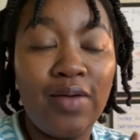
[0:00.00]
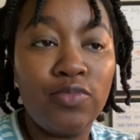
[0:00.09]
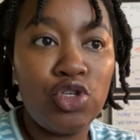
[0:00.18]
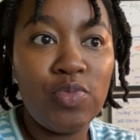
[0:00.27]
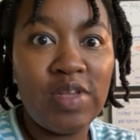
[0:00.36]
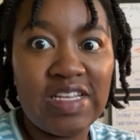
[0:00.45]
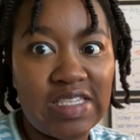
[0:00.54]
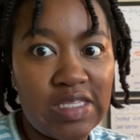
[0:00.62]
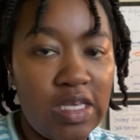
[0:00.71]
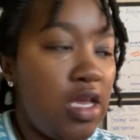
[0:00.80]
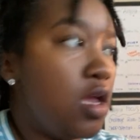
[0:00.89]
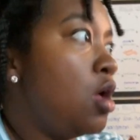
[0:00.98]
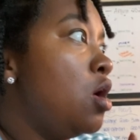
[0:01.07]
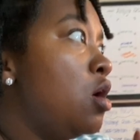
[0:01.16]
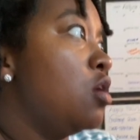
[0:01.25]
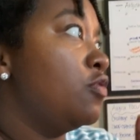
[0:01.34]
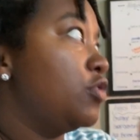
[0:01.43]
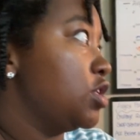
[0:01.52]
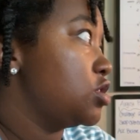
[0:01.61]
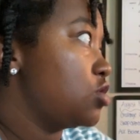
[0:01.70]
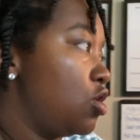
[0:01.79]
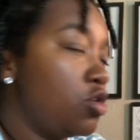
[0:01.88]
I'm two minutes late for
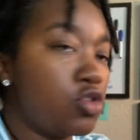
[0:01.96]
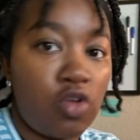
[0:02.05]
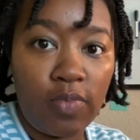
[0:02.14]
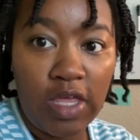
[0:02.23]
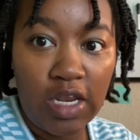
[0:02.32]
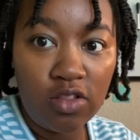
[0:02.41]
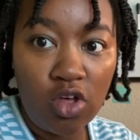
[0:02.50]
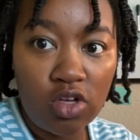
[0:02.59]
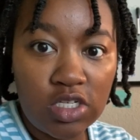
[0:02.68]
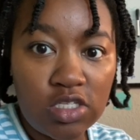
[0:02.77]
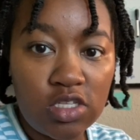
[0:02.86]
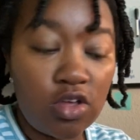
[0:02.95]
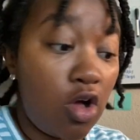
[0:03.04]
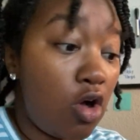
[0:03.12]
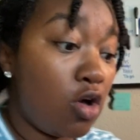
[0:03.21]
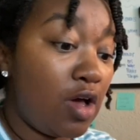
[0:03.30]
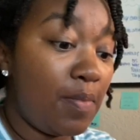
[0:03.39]
this call. So I'm getting logged into the call.